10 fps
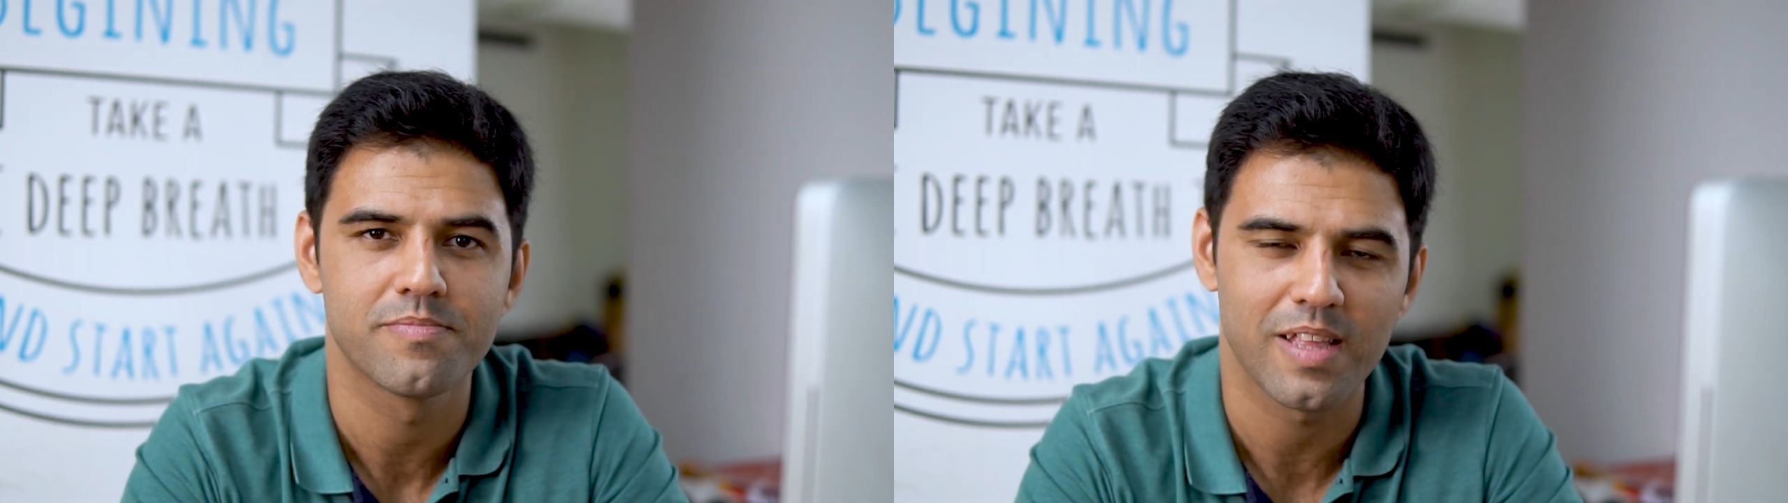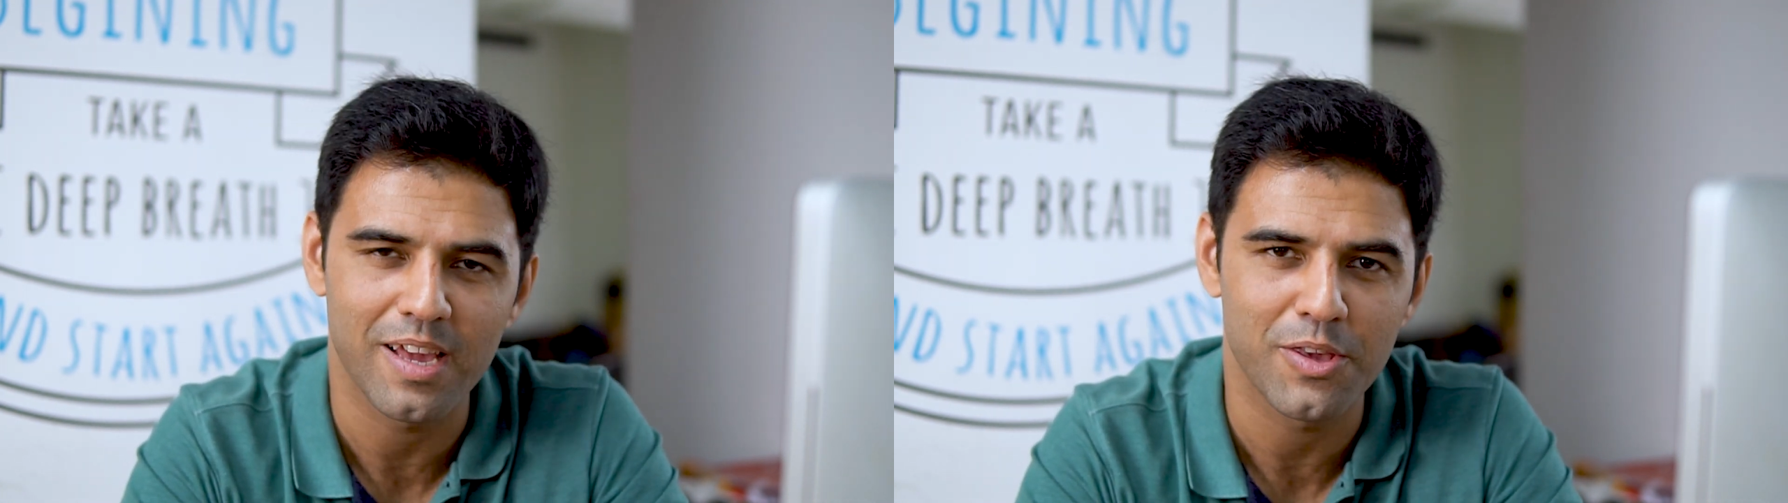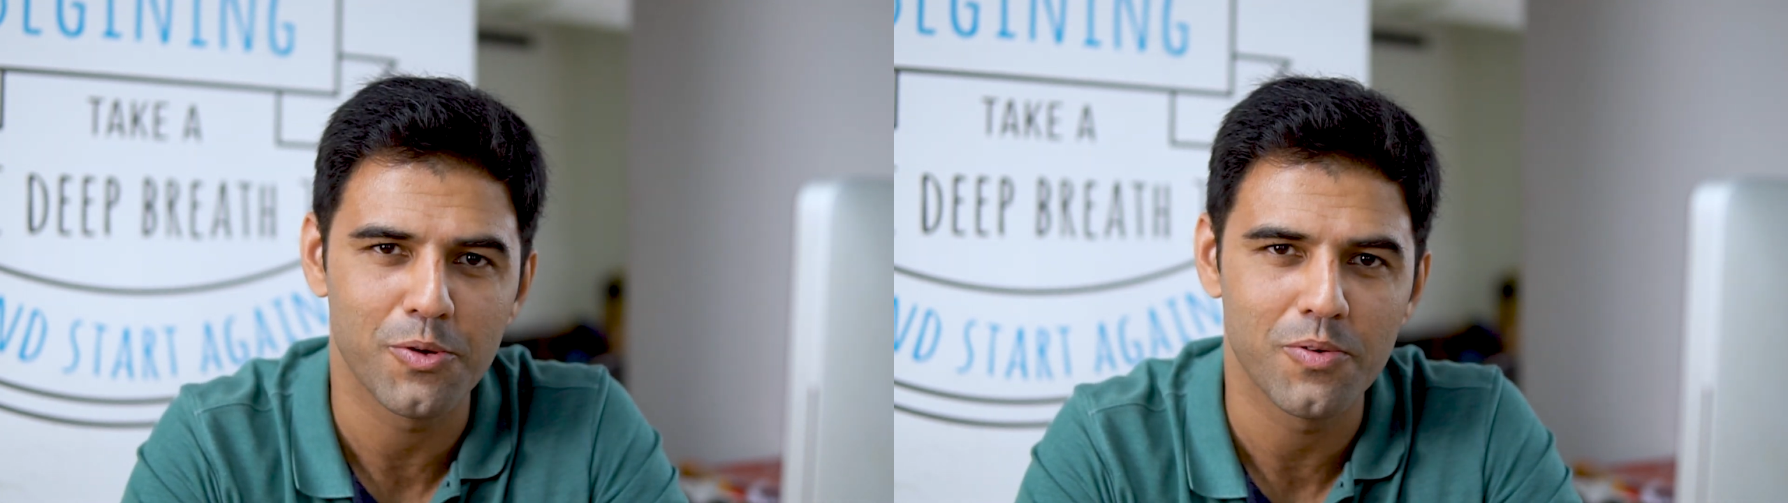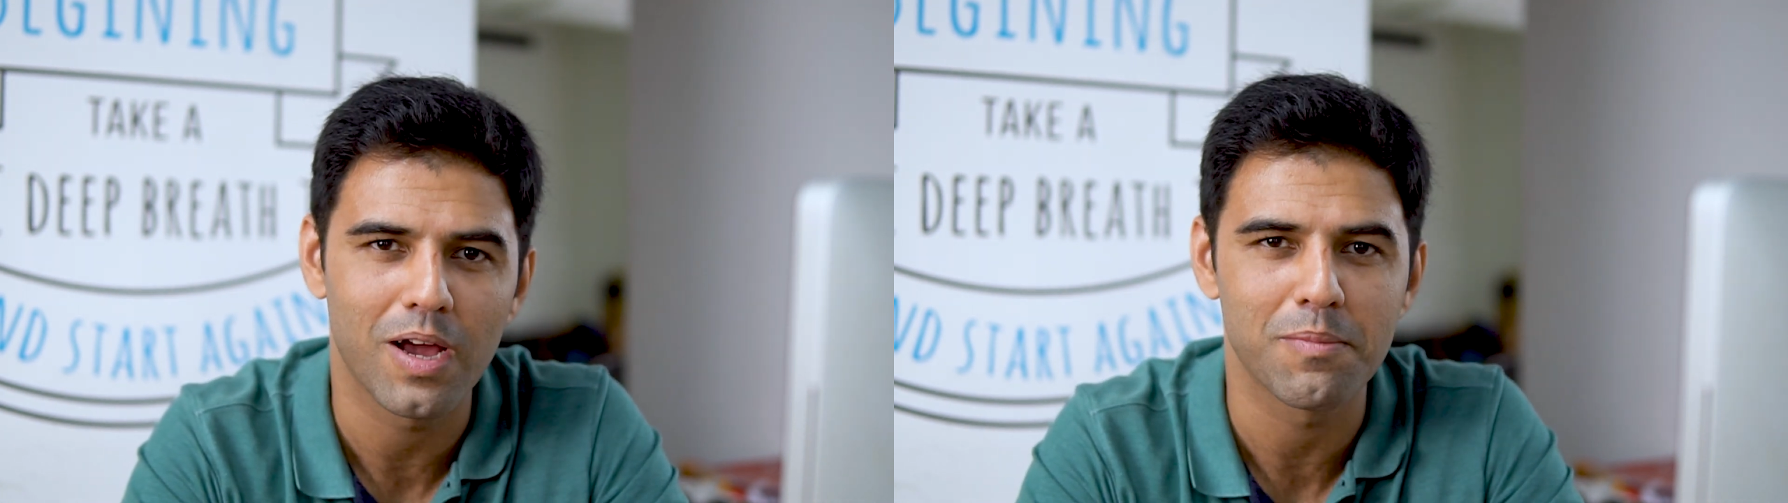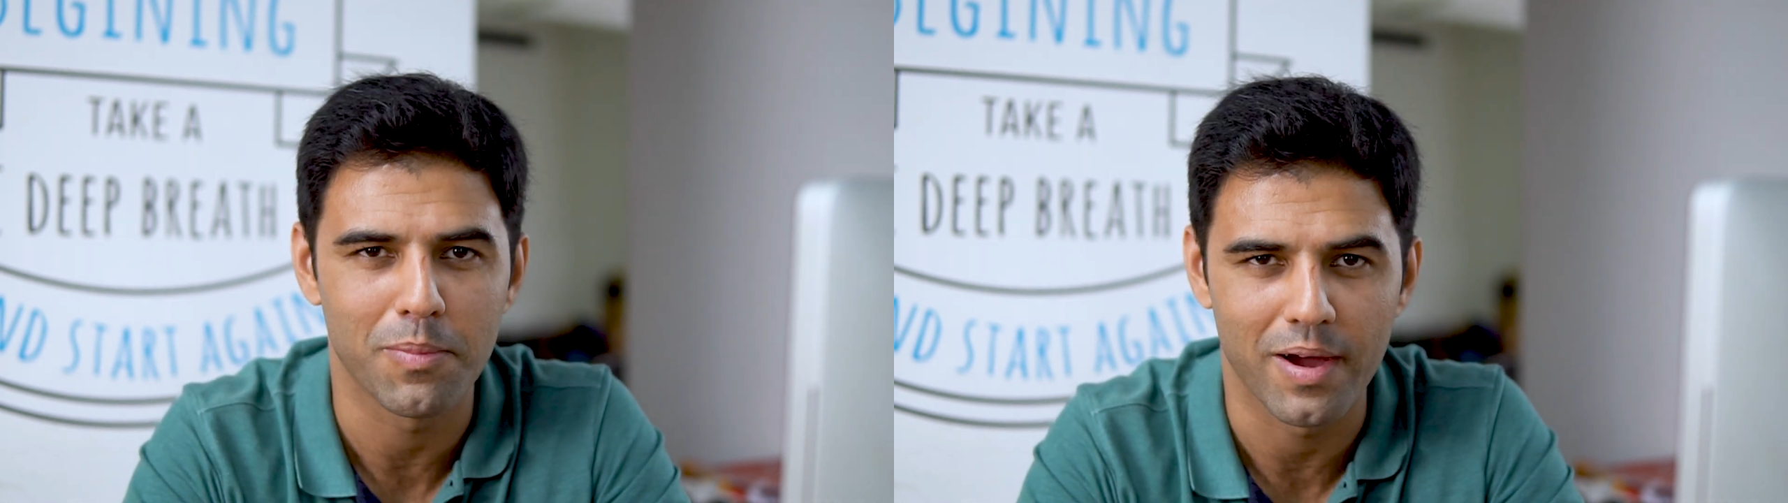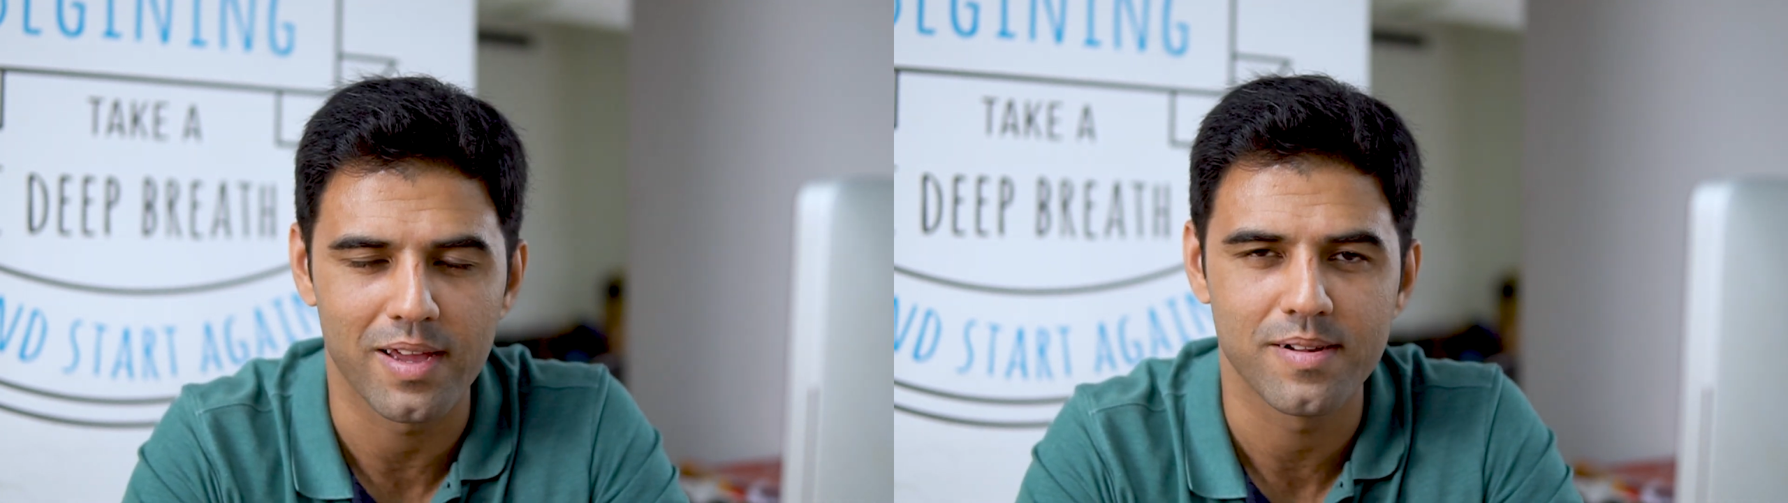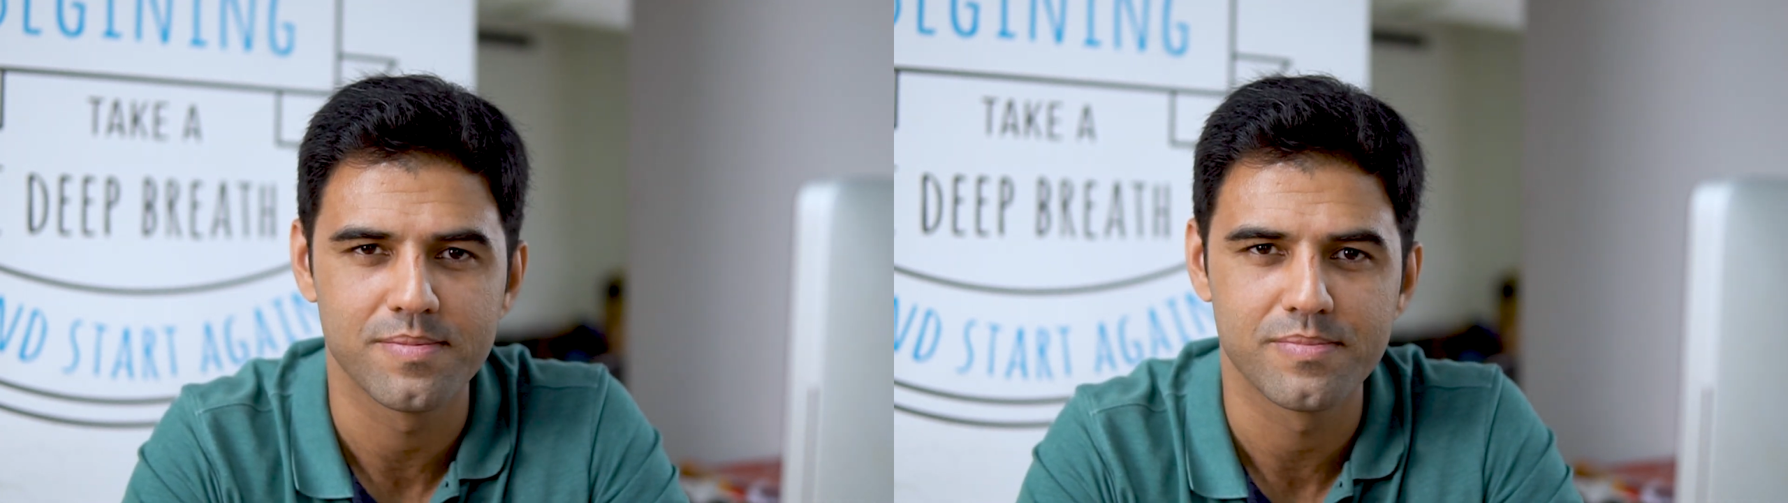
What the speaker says: Thank you and bye-bye.